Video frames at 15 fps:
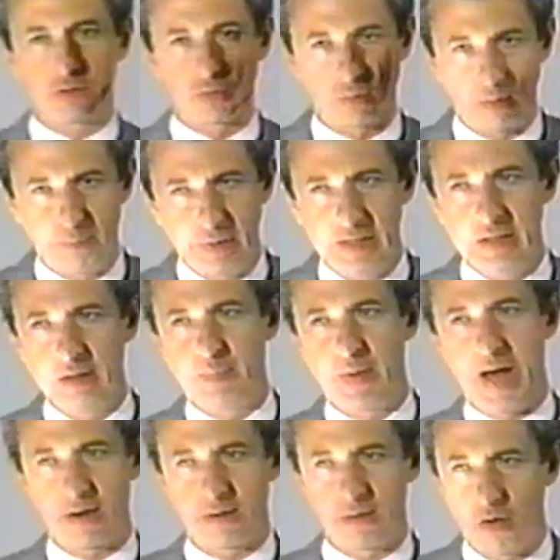the repeated
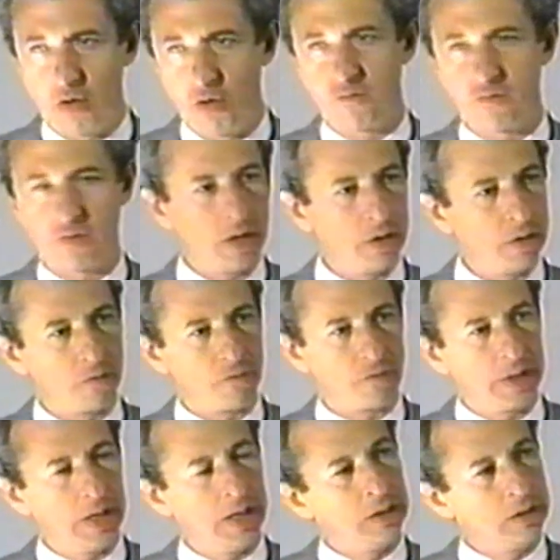pattern over and
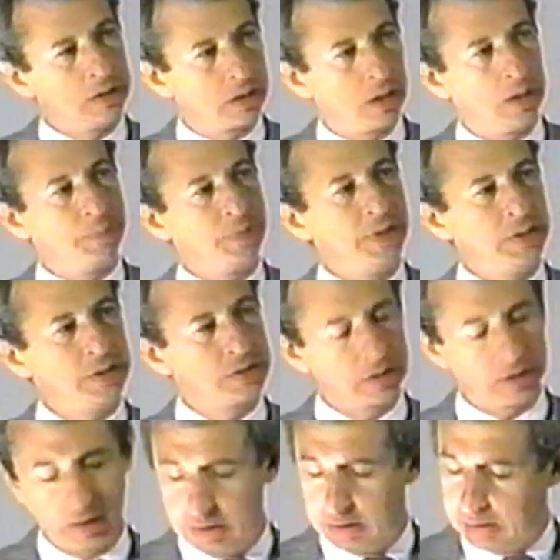over again in companies
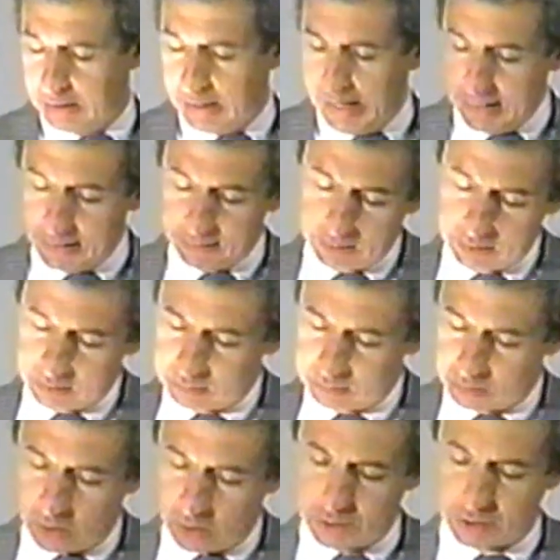and
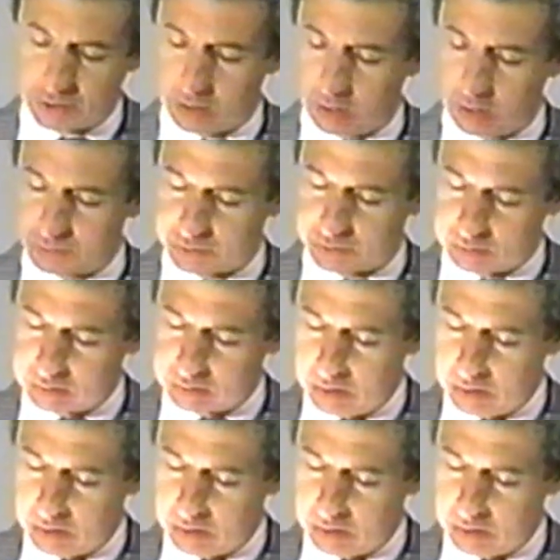in larger cultures.